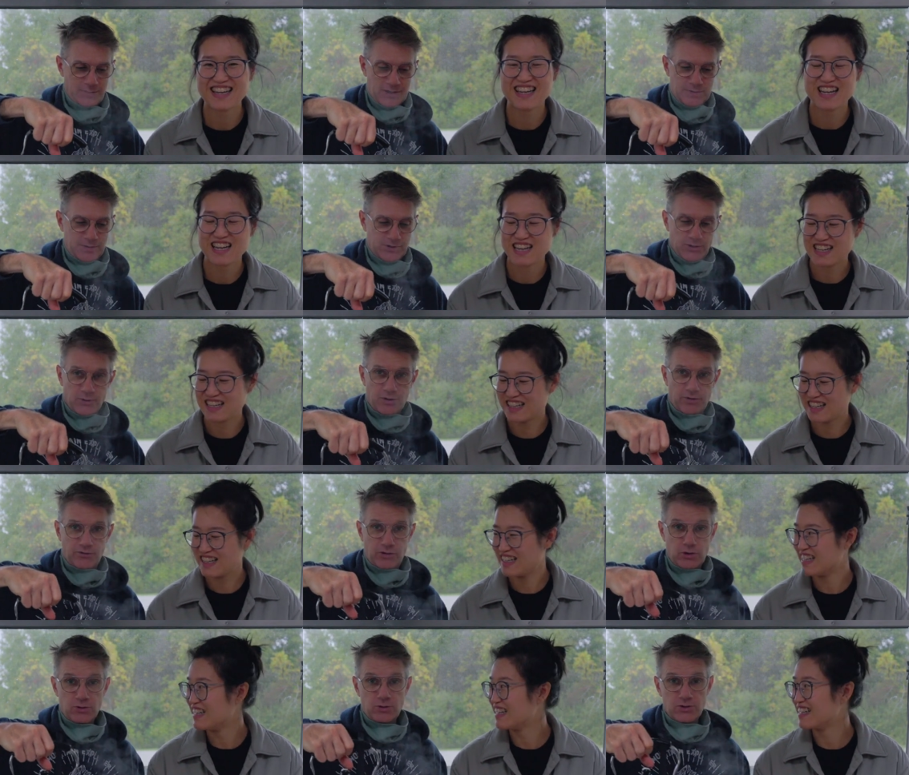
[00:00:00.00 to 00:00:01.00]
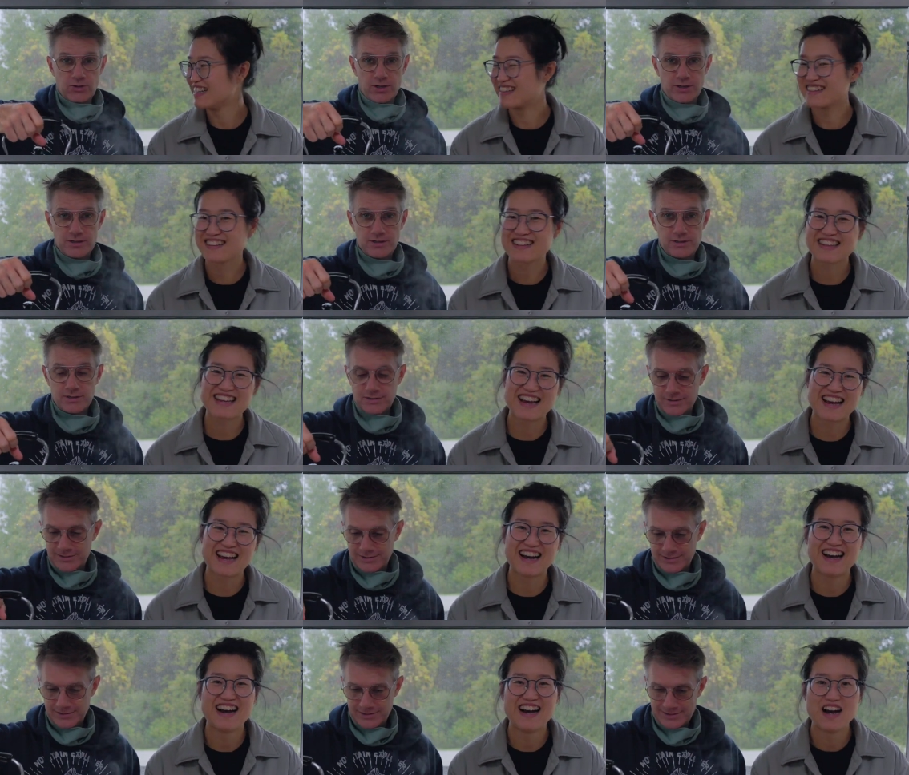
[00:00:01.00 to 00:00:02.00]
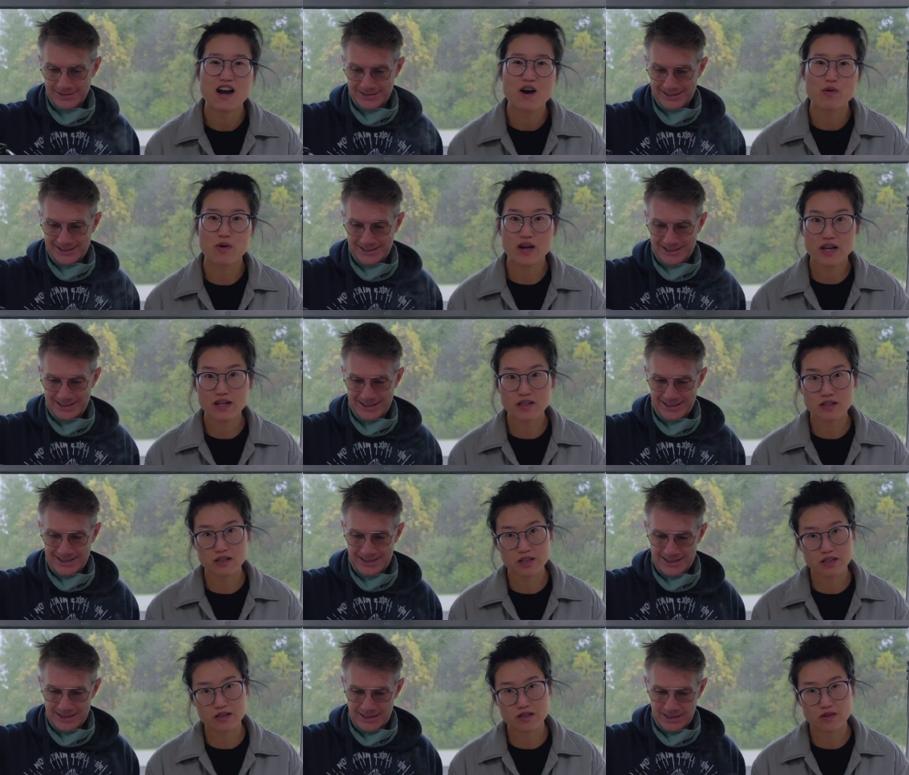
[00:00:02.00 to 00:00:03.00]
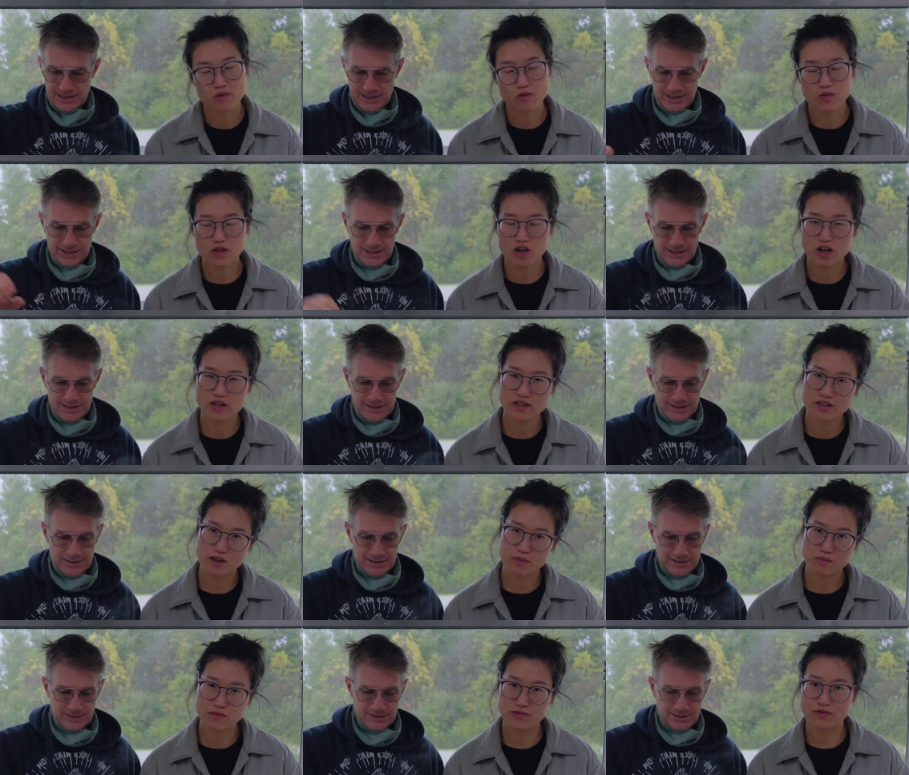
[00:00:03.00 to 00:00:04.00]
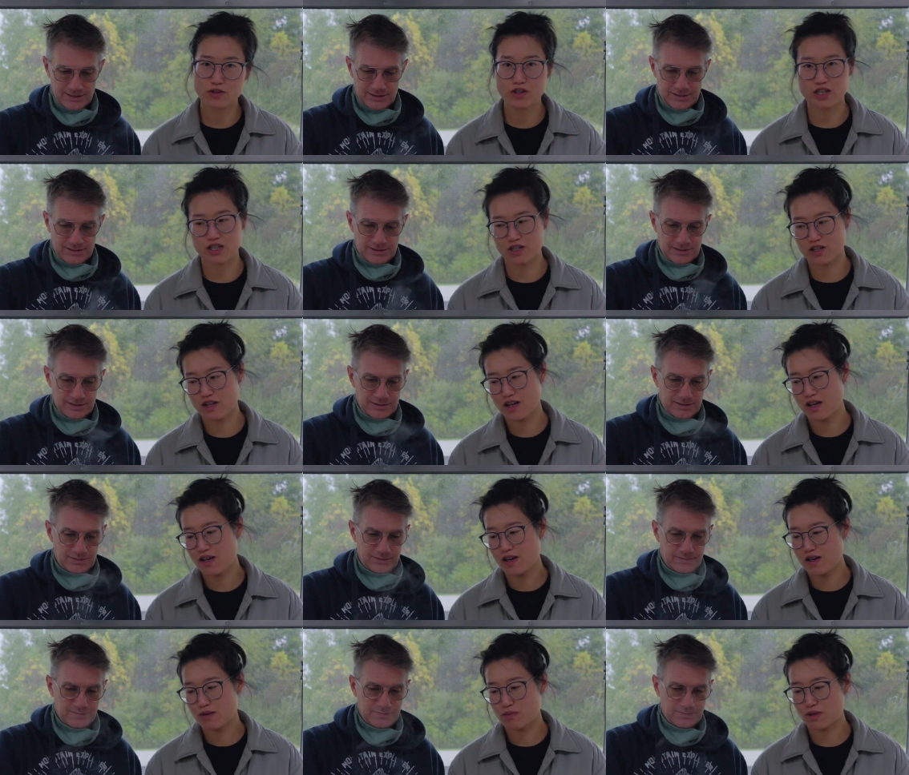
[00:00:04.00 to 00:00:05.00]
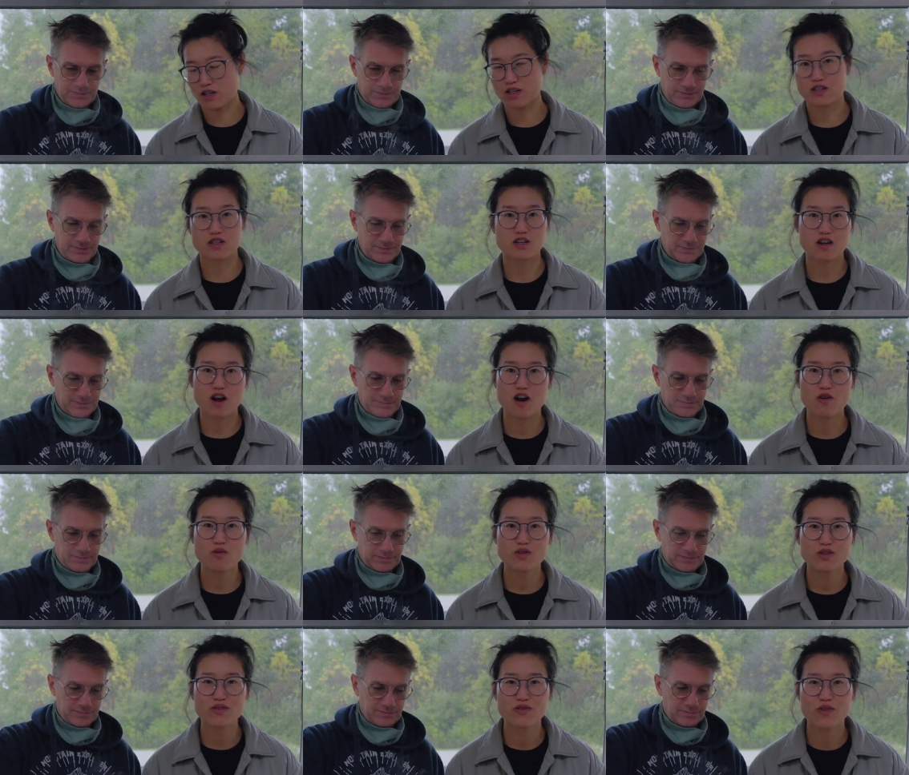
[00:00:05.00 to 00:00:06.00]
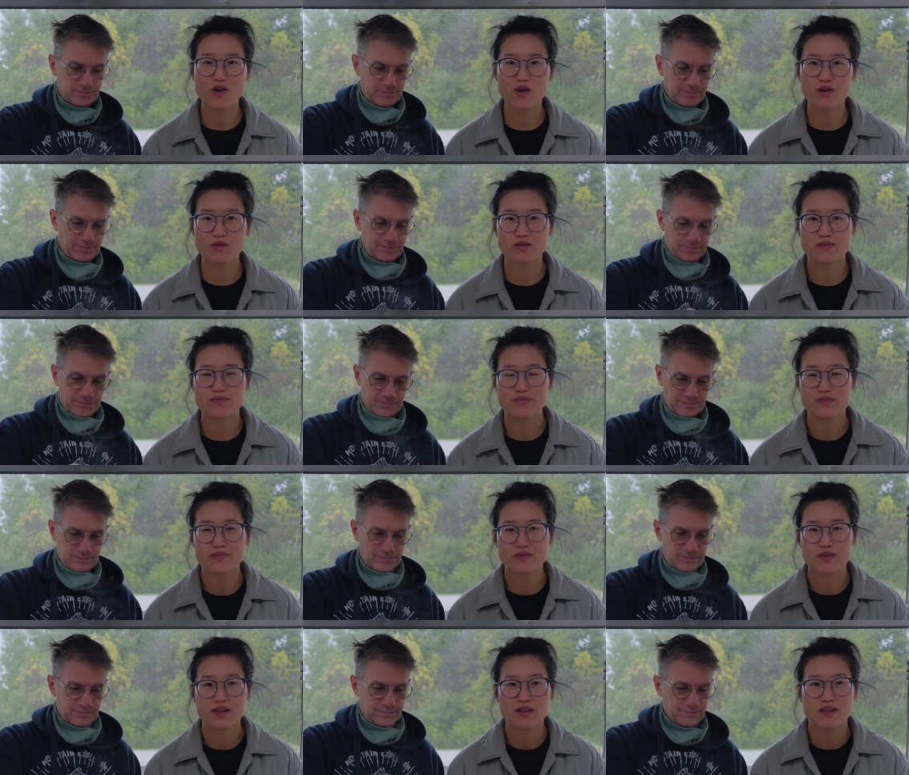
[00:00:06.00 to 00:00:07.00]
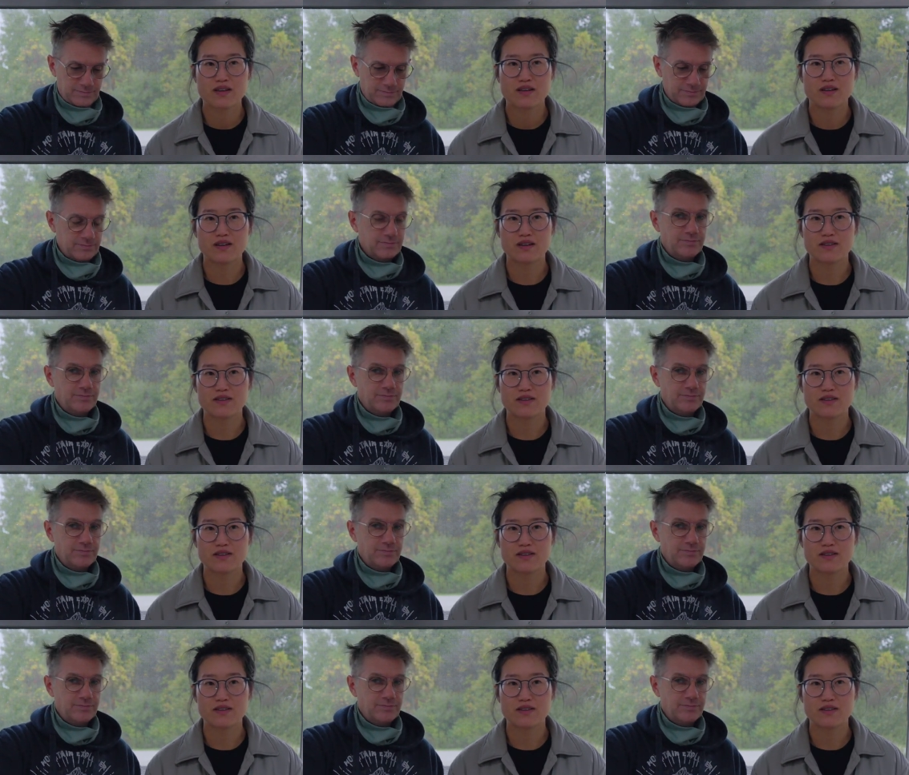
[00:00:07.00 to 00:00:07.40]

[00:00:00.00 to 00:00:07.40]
Speaker 1: must be so confused.
Speaker 2: Yeah, we had a glitch. We lost some footage because the car was full.
Speaker 1: Uh,